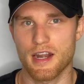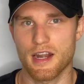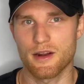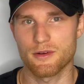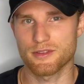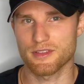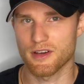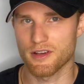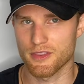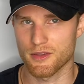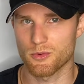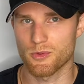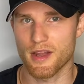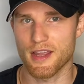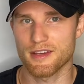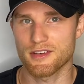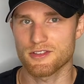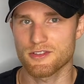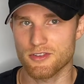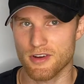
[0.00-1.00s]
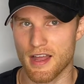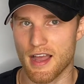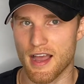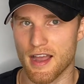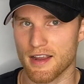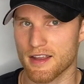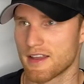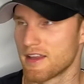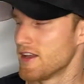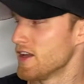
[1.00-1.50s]
was on the right
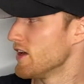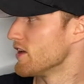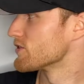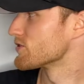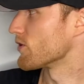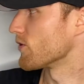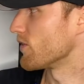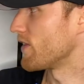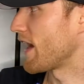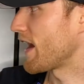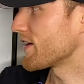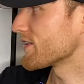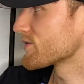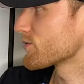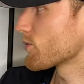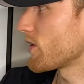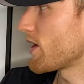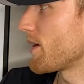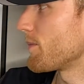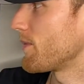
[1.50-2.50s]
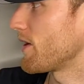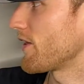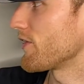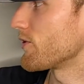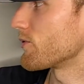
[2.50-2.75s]
track. So that is when I bought the